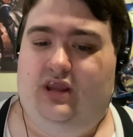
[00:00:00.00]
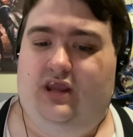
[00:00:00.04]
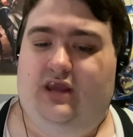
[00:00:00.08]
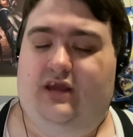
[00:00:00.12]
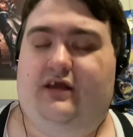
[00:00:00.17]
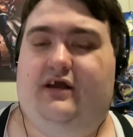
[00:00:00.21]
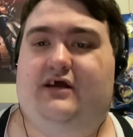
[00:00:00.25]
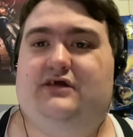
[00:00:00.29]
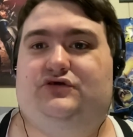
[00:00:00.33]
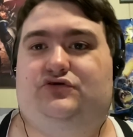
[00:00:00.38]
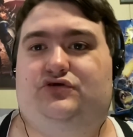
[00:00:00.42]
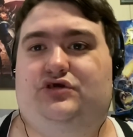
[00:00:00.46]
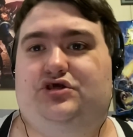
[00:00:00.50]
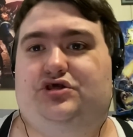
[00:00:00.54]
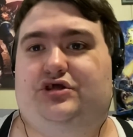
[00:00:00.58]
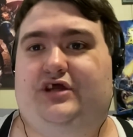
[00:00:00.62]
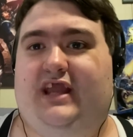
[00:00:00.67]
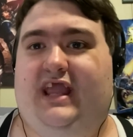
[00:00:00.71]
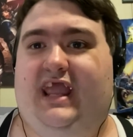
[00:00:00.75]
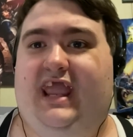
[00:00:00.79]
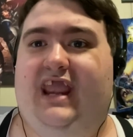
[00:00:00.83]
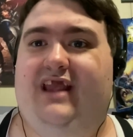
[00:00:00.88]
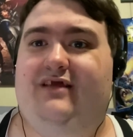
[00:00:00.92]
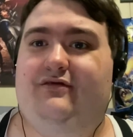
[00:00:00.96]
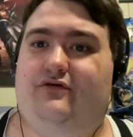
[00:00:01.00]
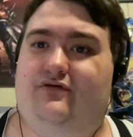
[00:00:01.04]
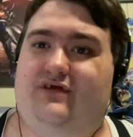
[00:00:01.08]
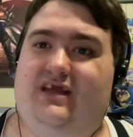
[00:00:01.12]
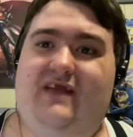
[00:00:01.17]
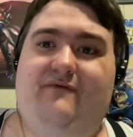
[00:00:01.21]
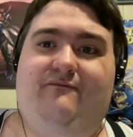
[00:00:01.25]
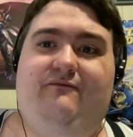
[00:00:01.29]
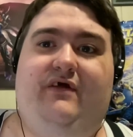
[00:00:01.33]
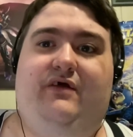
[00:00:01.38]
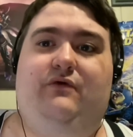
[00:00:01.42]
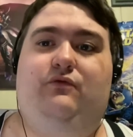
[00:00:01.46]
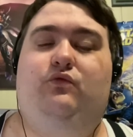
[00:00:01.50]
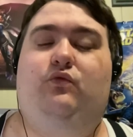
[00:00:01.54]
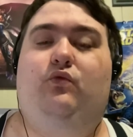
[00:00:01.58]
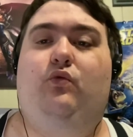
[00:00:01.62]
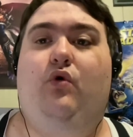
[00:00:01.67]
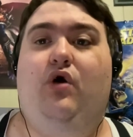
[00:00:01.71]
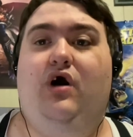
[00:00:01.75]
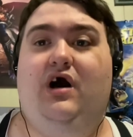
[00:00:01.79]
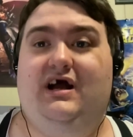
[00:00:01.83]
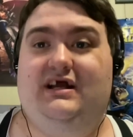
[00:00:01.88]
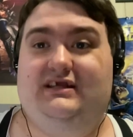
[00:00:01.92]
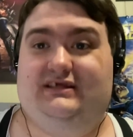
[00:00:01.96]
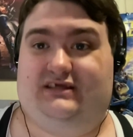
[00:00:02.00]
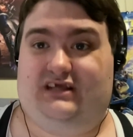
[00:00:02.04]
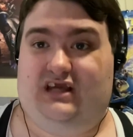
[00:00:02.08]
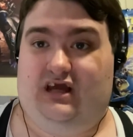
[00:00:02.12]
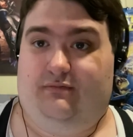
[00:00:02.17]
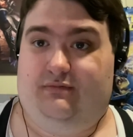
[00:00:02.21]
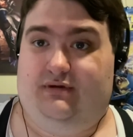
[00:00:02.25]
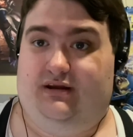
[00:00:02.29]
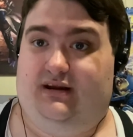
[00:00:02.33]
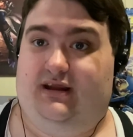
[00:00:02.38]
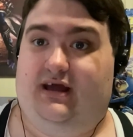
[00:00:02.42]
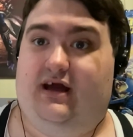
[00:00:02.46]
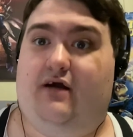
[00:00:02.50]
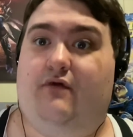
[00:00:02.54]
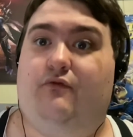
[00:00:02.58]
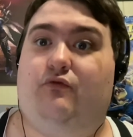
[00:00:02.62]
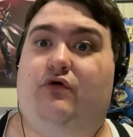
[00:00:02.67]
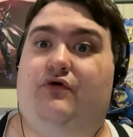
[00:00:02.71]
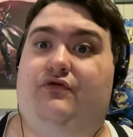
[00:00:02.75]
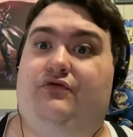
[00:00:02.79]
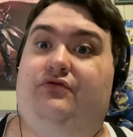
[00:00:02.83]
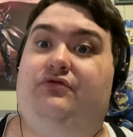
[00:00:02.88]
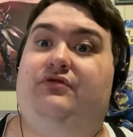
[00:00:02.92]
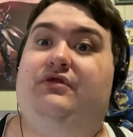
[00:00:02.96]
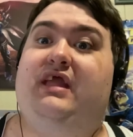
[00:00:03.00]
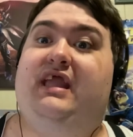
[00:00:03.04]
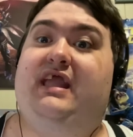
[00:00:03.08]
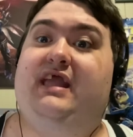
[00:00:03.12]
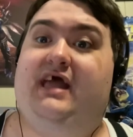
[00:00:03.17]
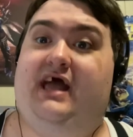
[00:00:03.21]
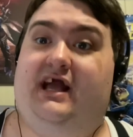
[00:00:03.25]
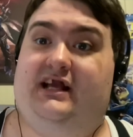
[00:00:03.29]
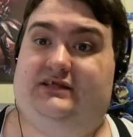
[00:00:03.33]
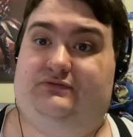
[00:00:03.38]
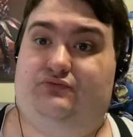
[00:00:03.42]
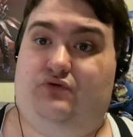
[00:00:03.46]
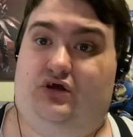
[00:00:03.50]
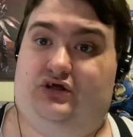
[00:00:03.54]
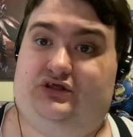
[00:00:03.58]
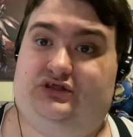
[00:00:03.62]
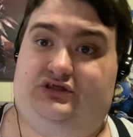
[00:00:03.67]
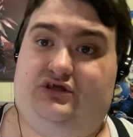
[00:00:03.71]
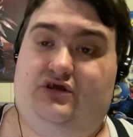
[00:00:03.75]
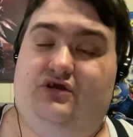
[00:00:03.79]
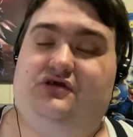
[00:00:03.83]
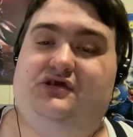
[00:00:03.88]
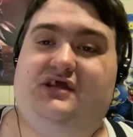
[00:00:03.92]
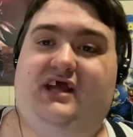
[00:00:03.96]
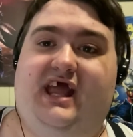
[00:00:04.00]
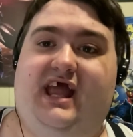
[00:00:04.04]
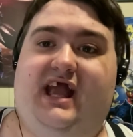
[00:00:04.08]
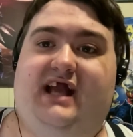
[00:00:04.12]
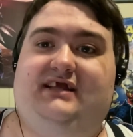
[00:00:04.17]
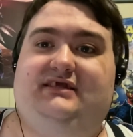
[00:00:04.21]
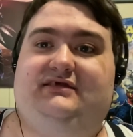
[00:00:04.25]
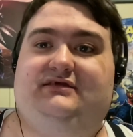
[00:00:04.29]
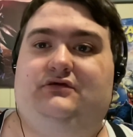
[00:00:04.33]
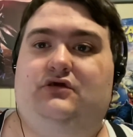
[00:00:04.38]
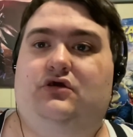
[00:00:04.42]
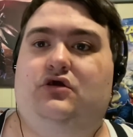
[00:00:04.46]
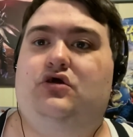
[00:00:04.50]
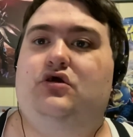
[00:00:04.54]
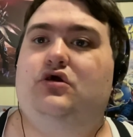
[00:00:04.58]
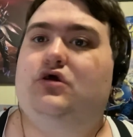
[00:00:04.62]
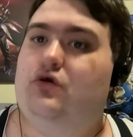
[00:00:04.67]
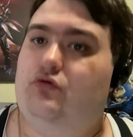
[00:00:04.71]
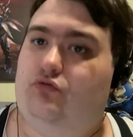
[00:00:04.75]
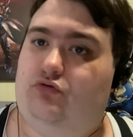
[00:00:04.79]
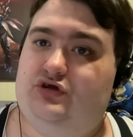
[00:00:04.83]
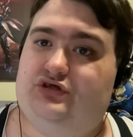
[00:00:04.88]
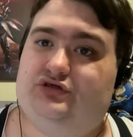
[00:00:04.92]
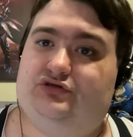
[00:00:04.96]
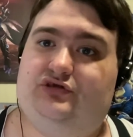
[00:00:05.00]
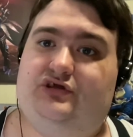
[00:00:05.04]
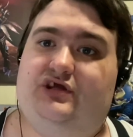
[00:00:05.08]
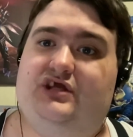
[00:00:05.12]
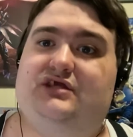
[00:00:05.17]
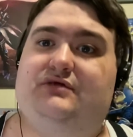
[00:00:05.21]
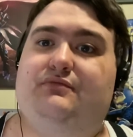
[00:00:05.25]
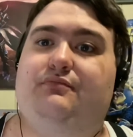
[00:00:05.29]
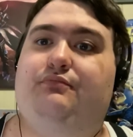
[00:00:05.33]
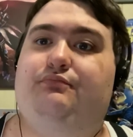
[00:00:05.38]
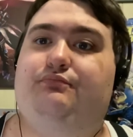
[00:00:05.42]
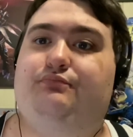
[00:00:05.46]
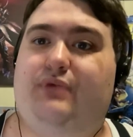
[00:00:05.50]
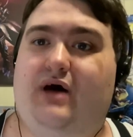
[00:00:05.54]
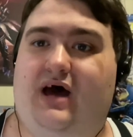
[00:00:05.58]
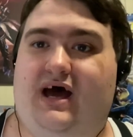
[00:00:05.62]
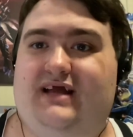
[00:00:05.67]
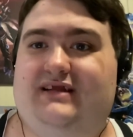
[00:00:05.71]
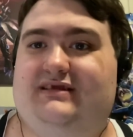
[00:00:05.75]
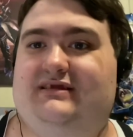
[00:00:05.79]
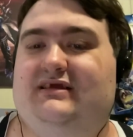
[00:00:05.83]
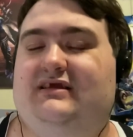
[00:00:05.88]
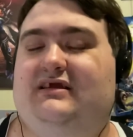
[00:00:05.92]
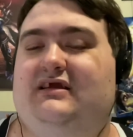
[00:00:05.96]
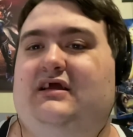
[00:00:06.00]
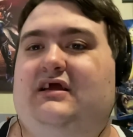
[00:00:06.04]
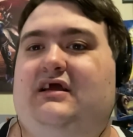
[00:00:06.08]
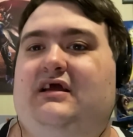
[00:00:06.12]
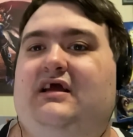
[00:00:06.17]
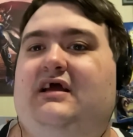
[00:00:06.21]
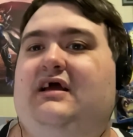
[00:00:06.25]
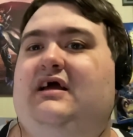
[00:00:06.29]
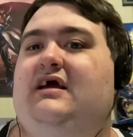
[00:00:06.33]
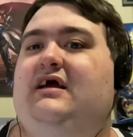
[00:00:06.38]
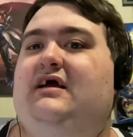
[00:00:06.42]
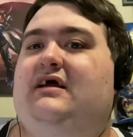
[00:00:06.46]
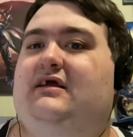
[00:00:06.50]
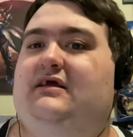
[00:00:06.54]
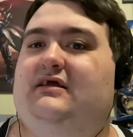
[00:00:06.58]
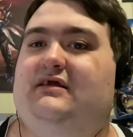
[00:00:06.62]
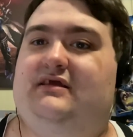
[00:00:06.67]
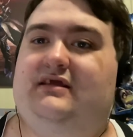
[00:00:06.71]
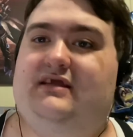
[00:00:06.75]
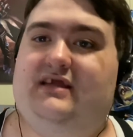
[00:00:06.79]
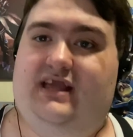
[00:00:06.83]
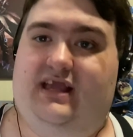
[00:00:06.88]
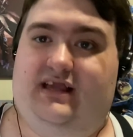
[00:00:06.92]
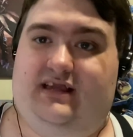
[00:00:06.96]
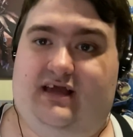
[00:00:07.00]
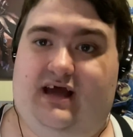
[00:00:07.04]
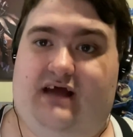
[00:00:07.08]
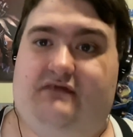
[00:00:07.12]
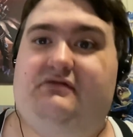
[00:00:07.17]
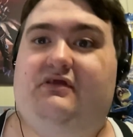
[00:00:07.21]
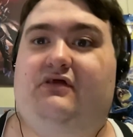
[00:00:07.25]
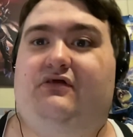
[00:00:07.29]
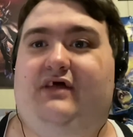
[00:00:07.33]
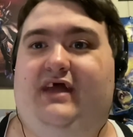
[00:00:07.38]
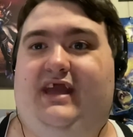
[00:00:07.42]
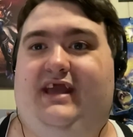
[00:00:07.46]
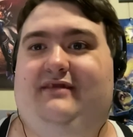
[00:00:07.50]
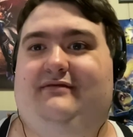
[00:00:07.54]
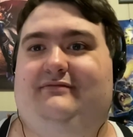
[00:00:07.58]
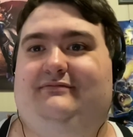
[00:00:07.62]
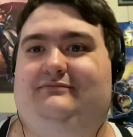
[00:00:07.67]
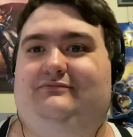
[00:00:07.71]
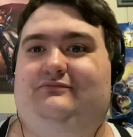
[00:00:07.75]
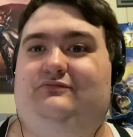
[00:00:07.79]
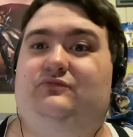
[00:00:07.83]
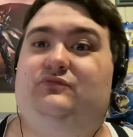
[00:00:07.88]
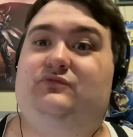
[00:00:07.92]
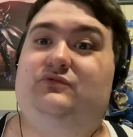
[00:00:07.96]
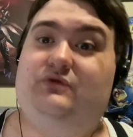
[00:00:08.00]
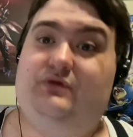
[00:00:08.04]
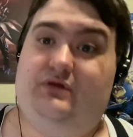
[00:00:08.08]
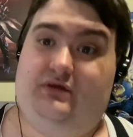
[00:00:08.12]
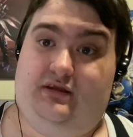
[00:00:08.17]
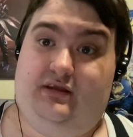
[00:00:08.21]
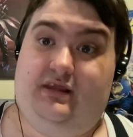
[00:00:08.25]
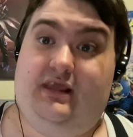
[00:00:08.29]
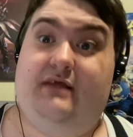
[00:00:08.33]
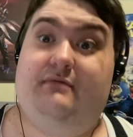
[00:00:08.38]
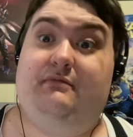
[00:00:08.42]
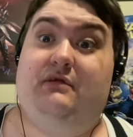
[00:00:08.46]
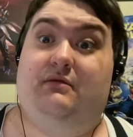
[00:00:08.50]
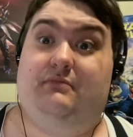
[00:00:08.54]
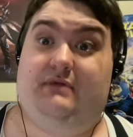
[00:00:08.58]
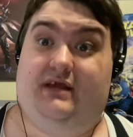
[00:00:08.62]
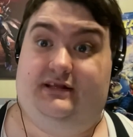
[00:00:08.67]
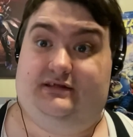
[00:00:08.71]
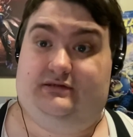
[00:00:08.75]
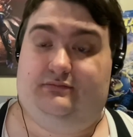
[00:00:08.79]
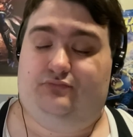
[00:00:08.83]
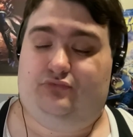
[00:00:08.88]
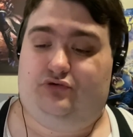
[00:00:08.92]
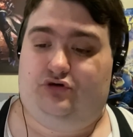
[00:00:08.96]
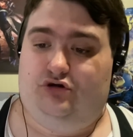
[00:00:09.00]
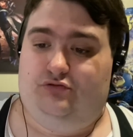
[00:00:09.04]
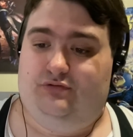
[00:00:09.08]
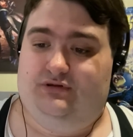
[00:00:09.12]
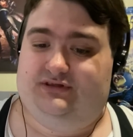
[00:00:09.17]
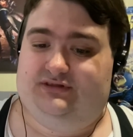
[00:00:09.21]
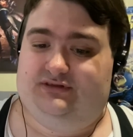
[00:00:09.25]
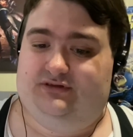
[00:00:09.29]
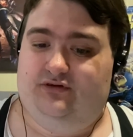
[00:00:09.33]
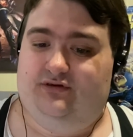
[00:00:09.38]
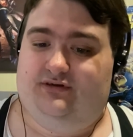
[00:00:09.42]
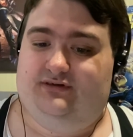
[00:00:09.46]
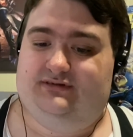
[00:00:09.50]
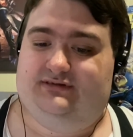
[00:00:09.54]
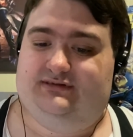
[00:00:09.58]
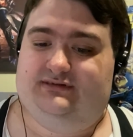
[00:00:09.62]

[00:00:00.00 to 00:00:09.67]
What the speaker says: Because originally Halo Infinite was coming out when the Xbox Series X was released, but it got delayed and they made some improvements to it.